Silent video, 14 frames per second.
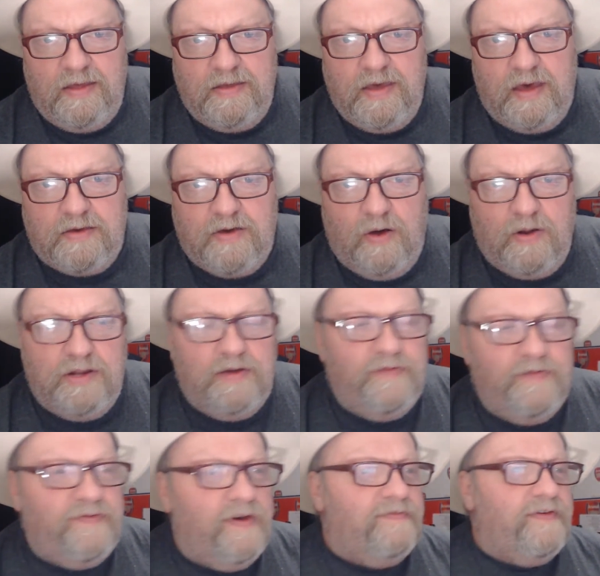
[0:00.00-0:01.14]
Yeah, Colin,
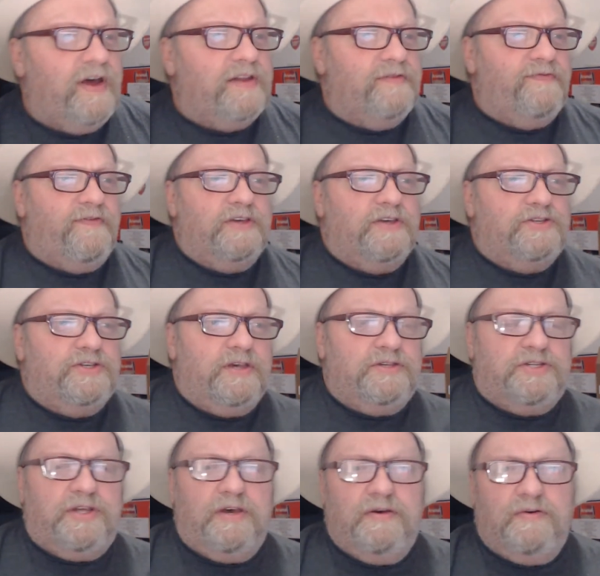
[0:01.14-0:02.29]
have you ever had a
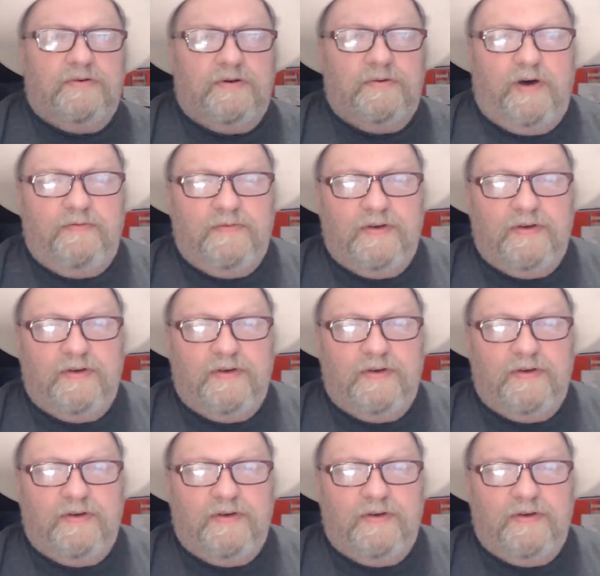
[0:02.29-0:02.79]
360 or